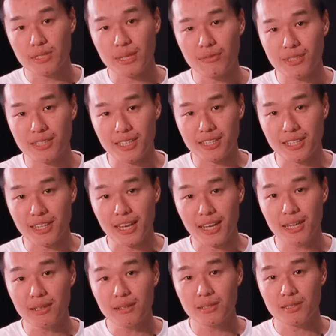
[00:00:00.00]
7 cents a
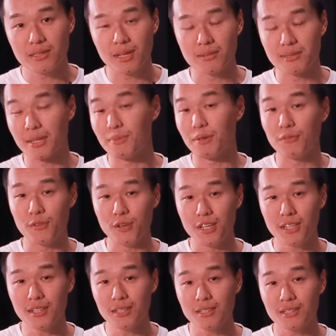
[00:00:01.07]
day, times that by
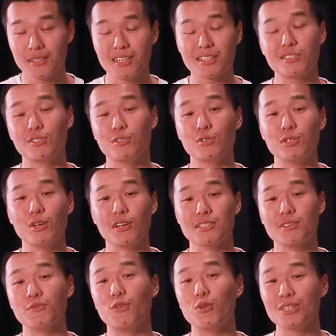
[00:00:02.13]
30, that's
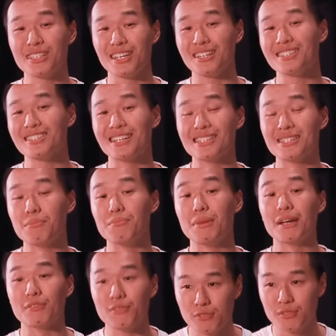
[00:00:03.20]
$2.14 a
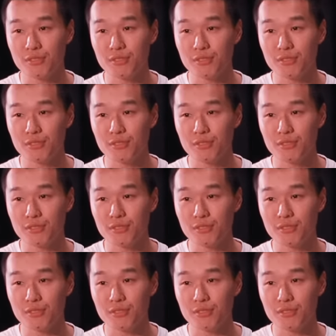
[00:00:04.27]
month.